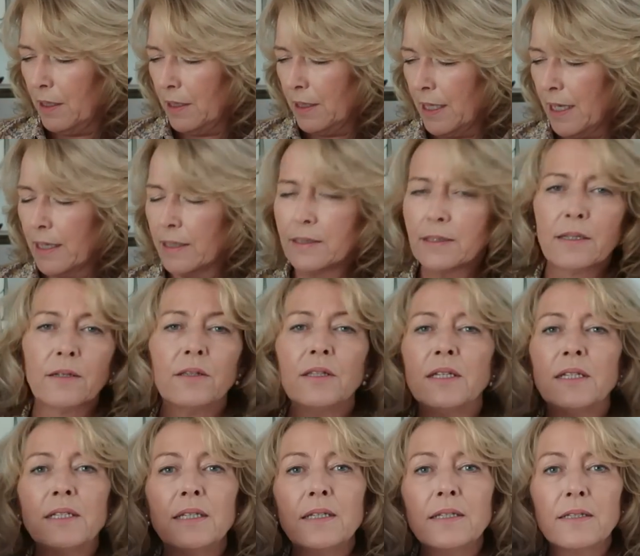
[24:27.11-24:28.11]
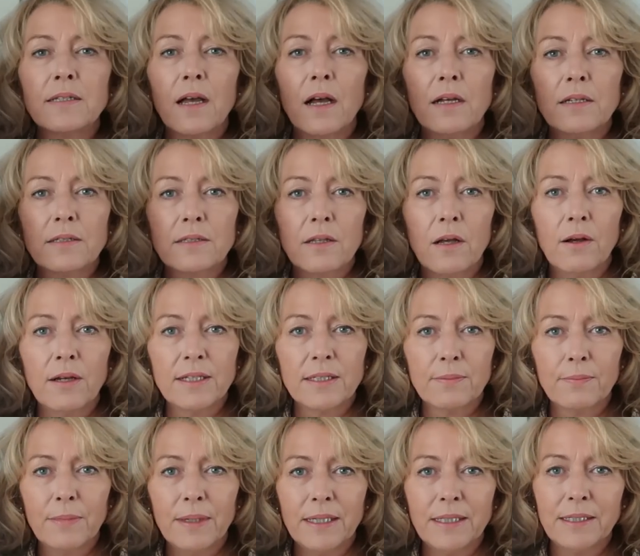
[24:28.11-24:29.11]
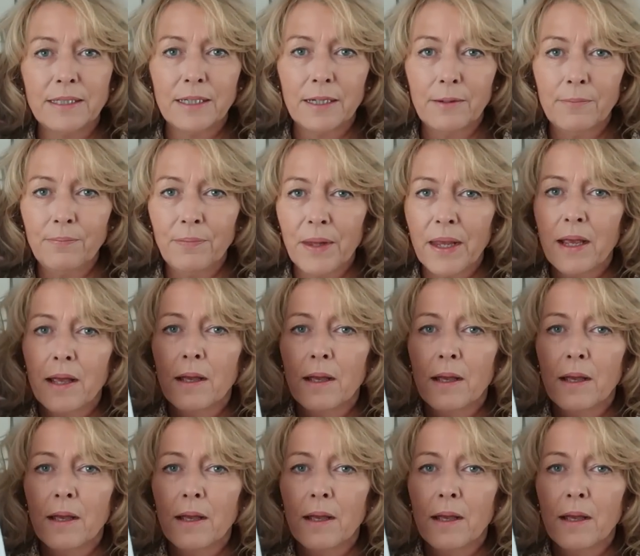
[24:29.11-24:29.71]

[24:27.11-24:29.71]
Yeah, so this is a size medium.